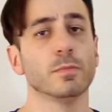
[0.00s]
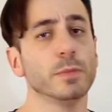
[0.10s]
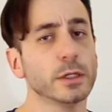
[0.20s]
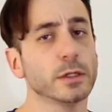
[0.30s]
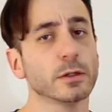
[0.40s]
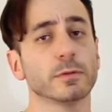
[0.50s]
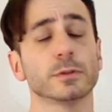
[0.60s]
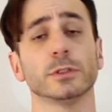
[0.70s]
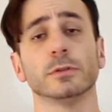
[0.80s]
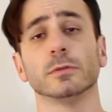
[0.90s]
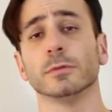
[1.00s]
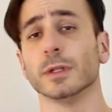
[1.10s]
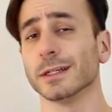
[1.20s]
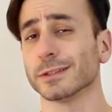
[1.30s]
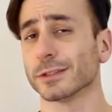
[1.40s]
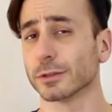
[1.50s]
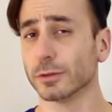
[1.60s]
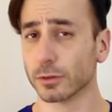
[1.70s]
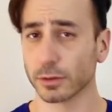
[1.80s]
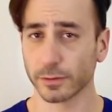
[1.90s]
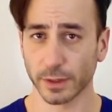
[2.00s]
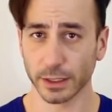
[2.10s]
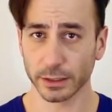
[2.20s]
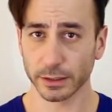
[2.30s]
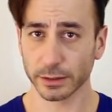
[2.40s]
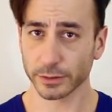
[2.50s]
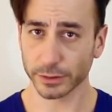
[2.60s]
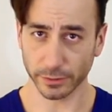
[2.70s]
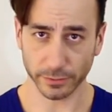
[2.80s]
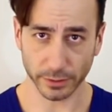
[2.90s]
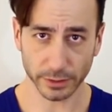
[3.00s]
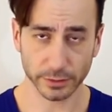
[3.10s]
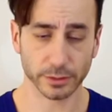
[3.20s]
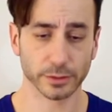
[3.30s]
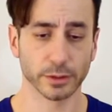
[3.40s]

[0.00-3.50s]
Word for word: Be careful too not to glorify suffering.